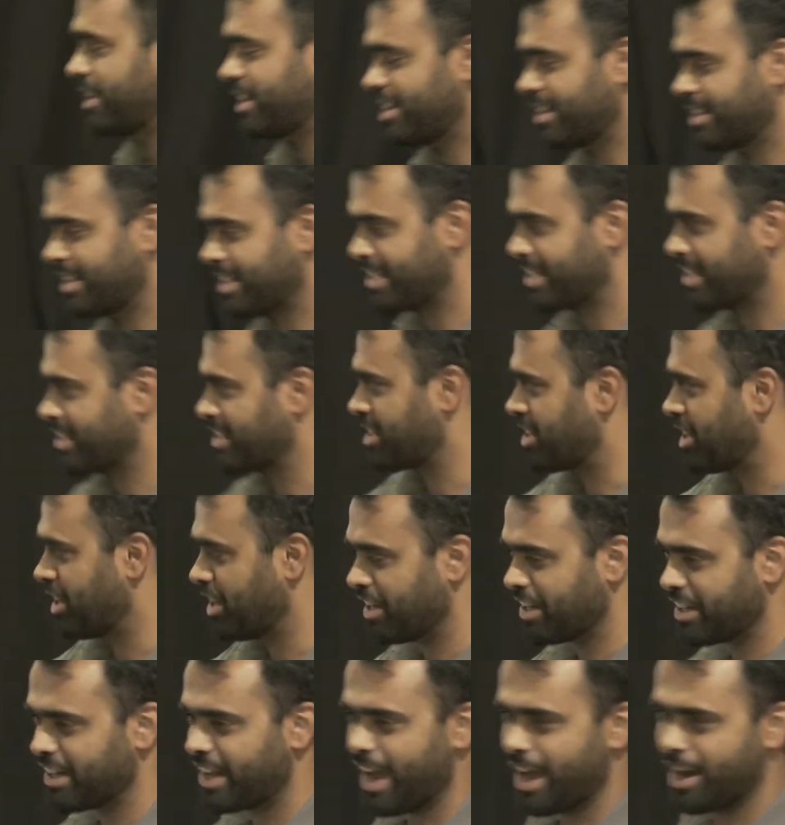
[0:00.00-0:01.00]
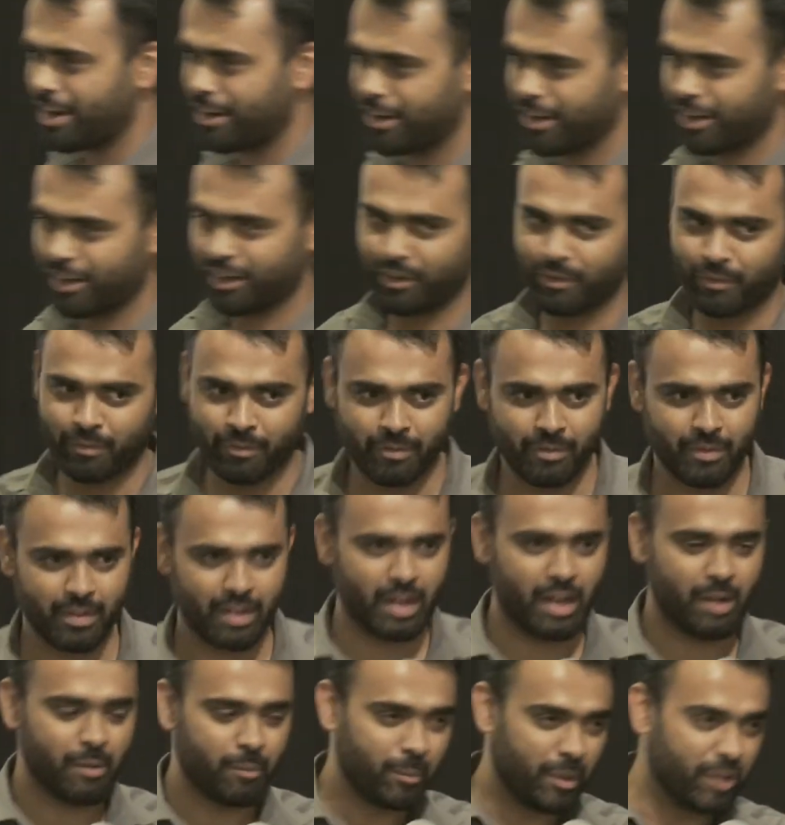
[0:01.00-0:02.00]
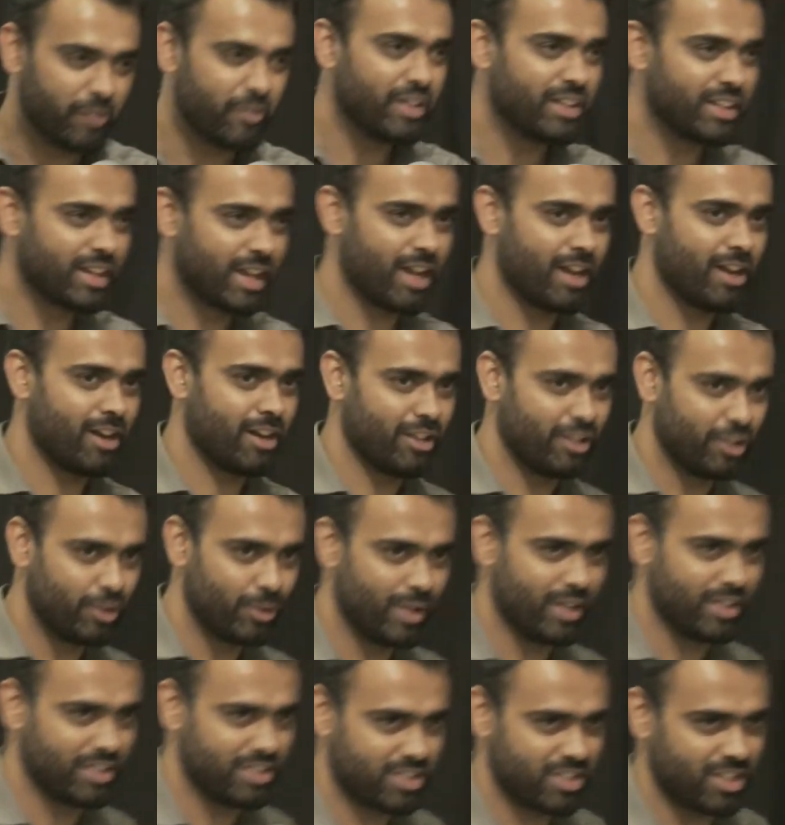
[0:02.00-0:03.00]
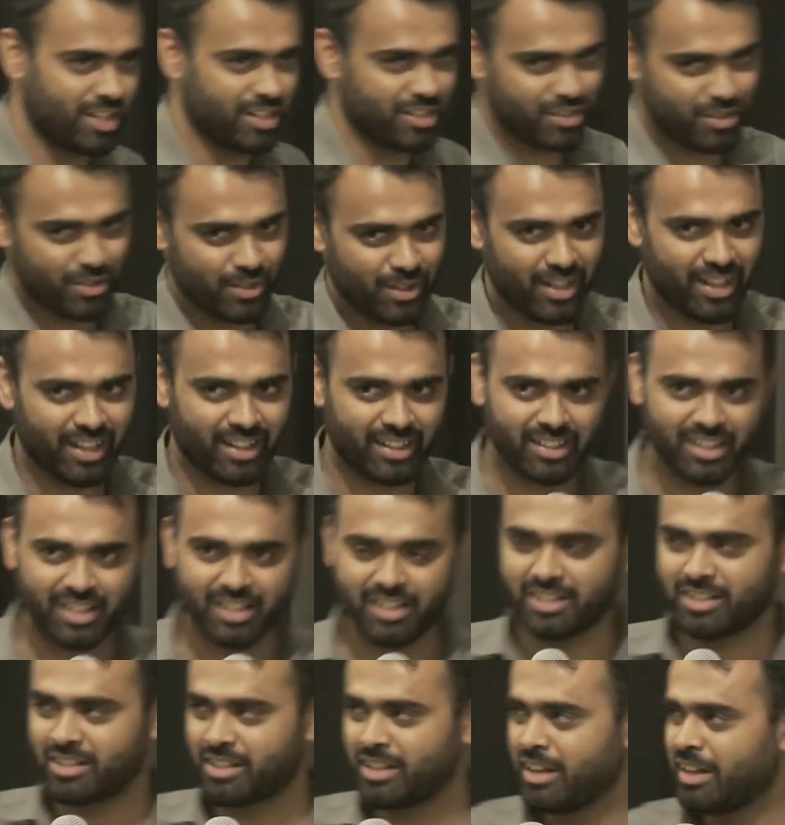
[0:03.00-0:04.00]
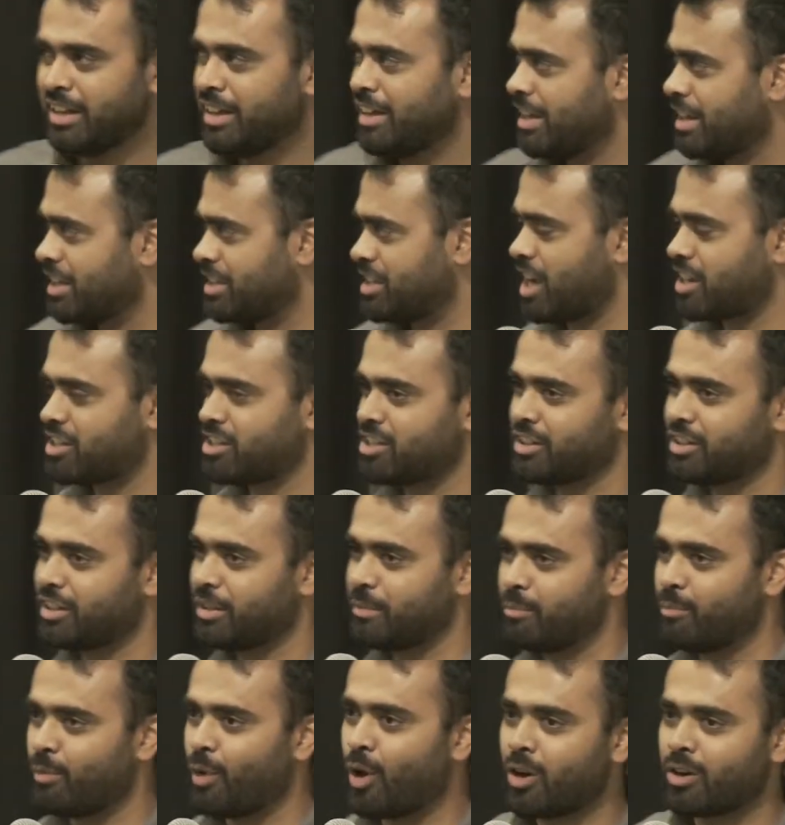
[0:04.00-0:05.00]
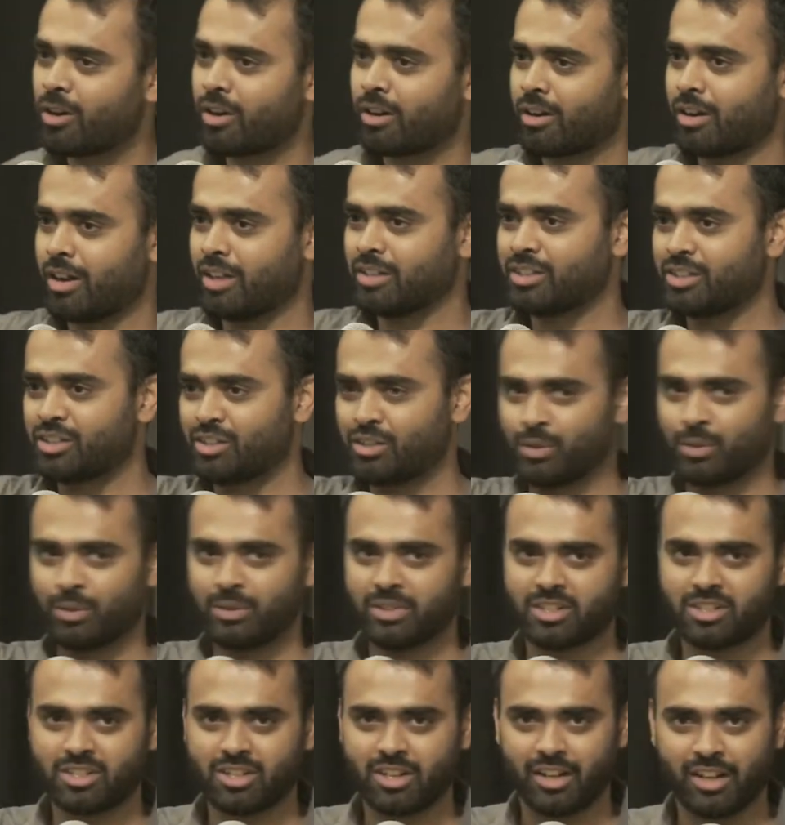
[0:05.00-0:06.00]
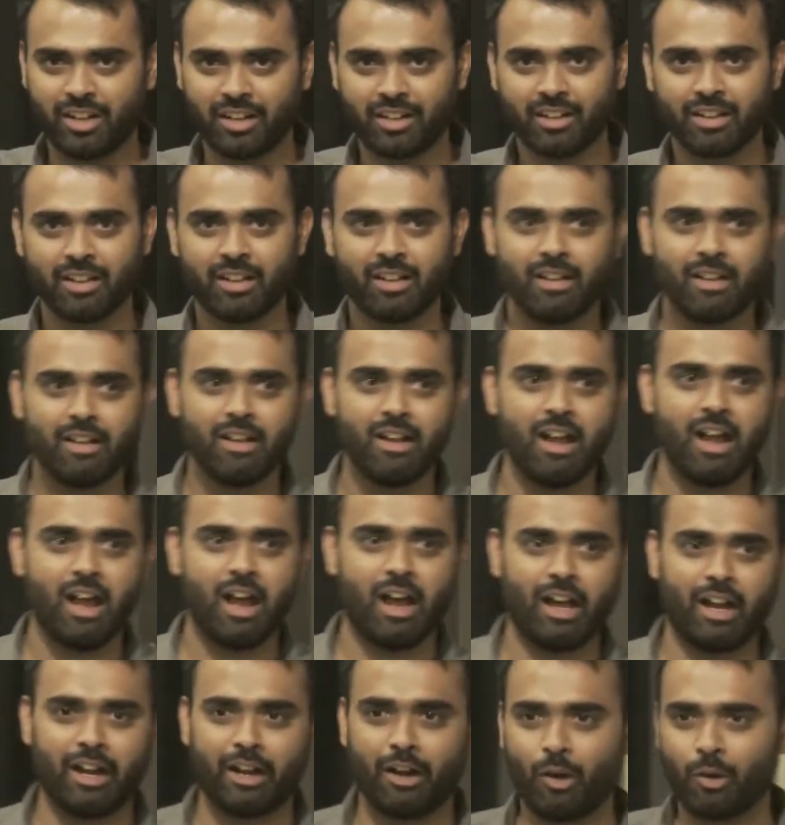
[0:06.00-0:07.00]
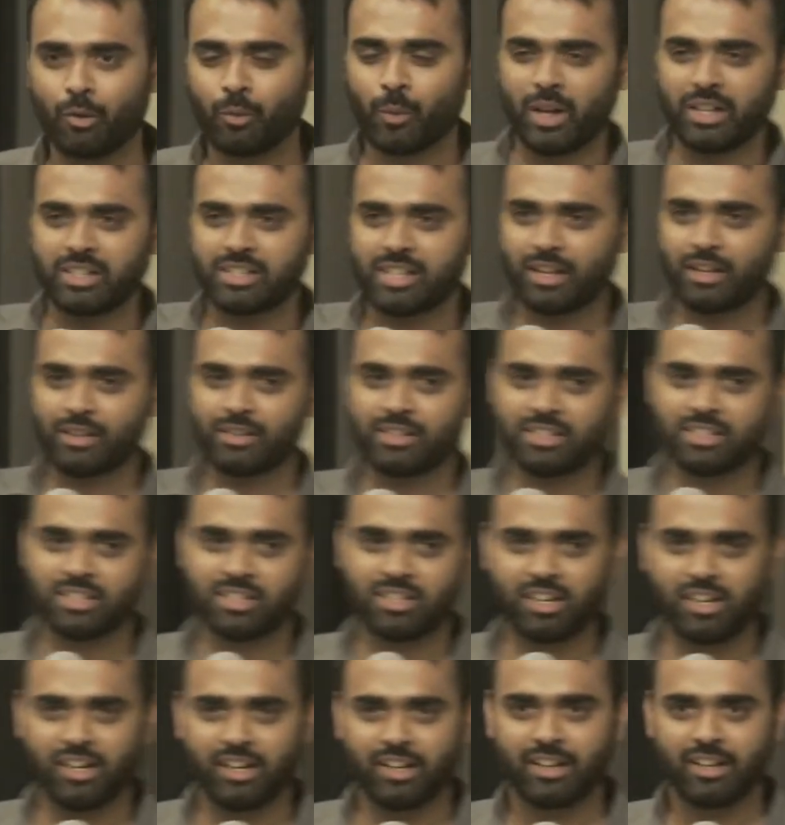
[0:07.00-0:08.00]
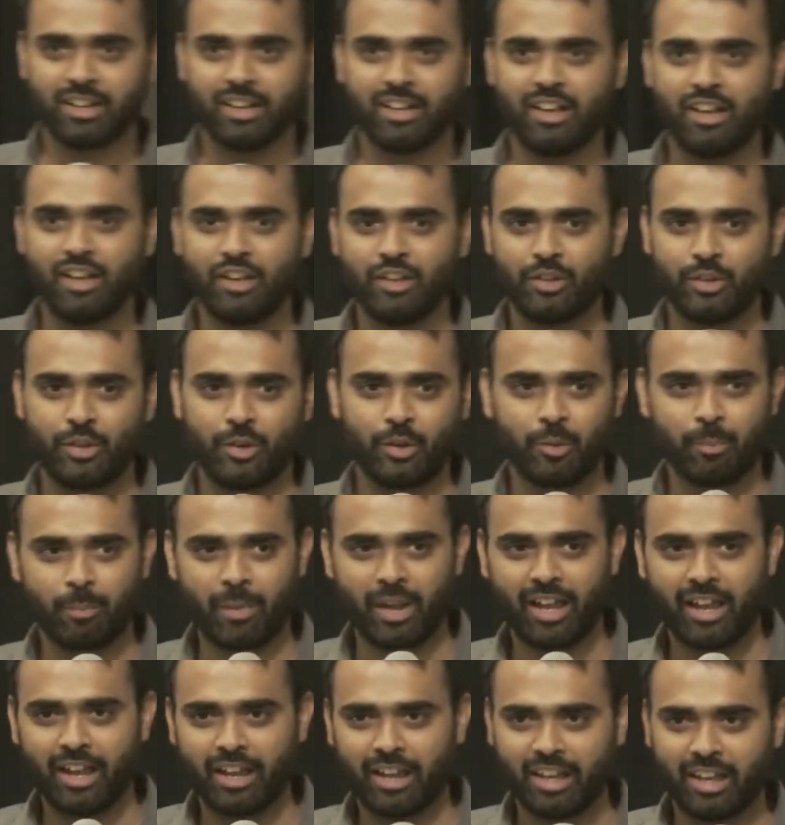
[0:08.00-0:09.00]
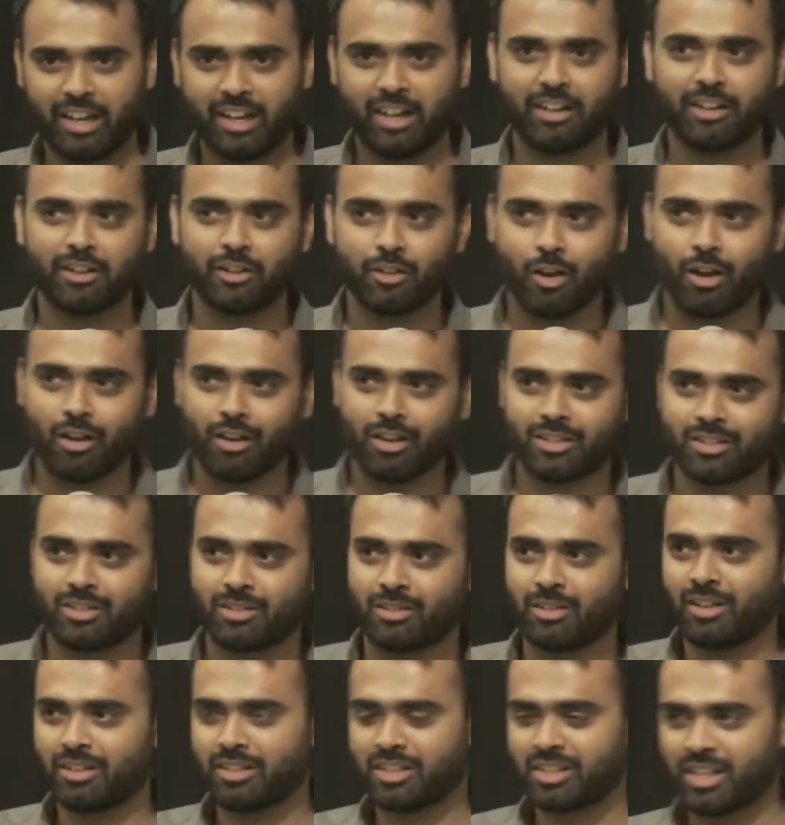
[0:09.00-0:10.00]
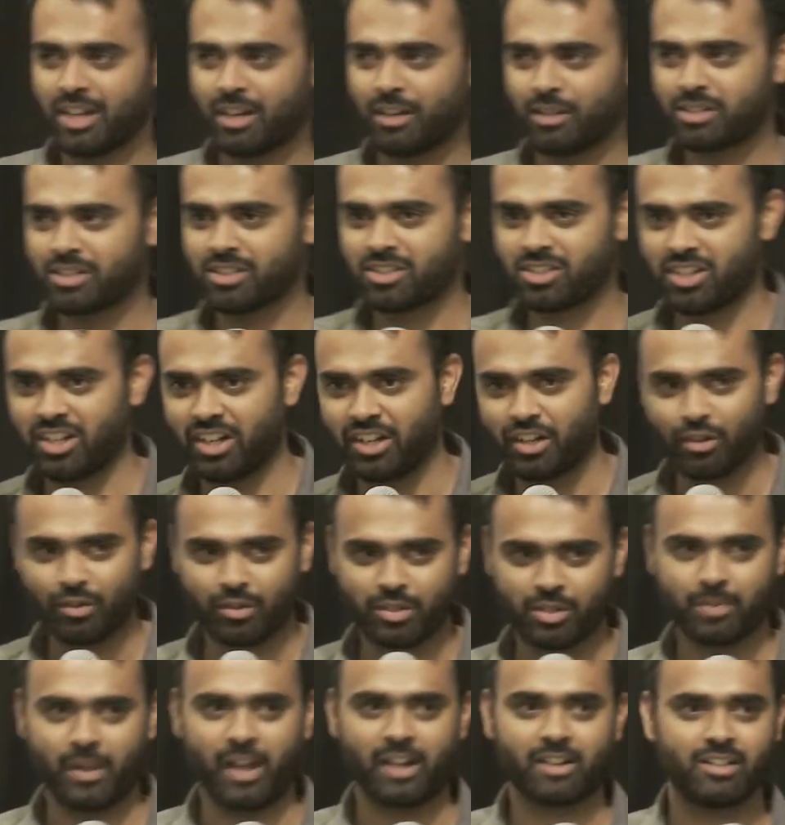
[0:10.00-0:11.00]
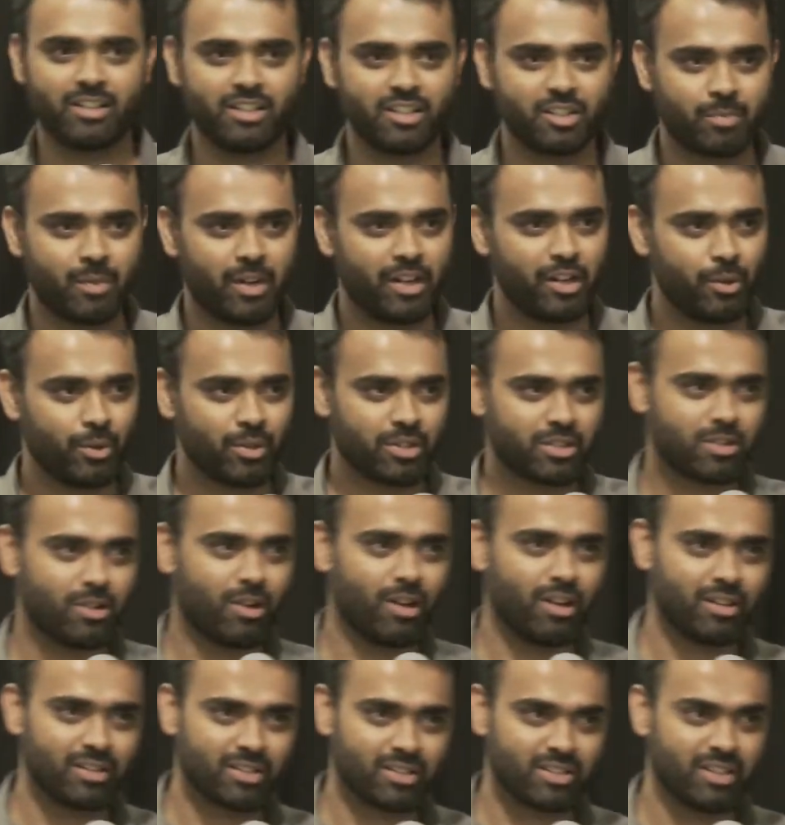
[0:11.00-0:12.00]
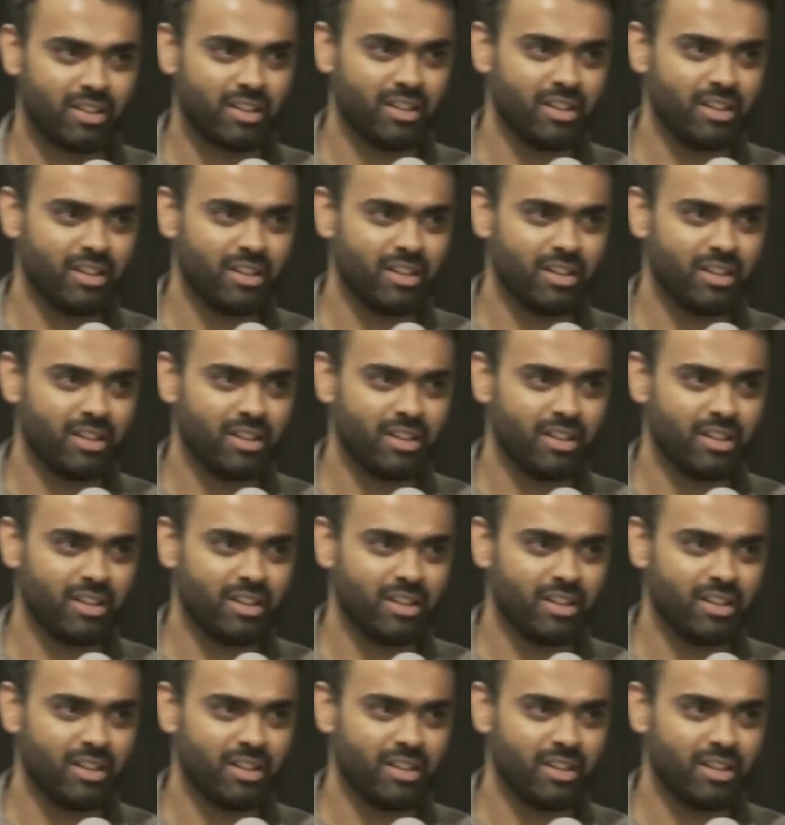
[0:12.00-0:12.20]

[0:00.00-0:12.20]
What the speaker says: this is a street in Canada, between the Canada and the United States. It's actually the border runs through the street. And on one side of the street, you have to pay Canadian dollars. On the other side of the street, you have to actually spend US dollars.